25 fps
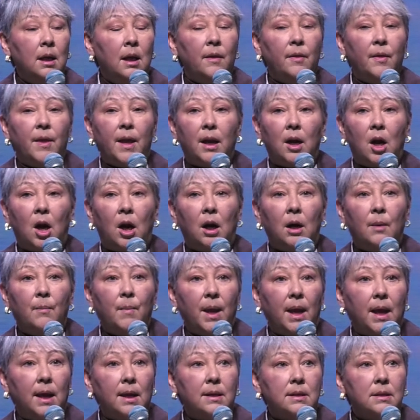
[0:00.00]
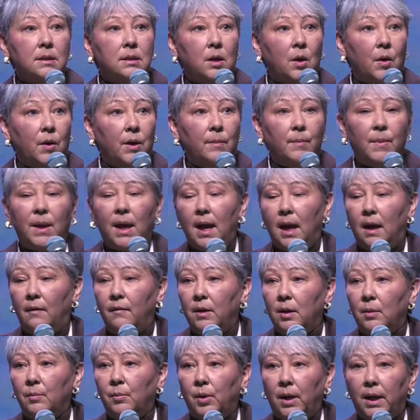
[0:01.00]
that RMA is going to be
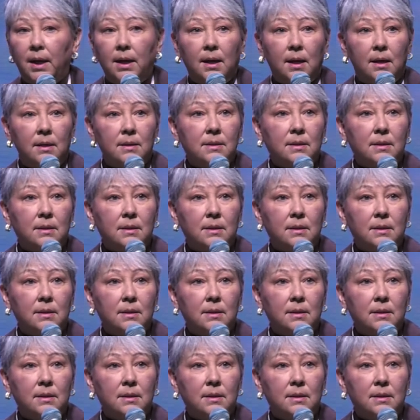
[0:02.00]
having a breakout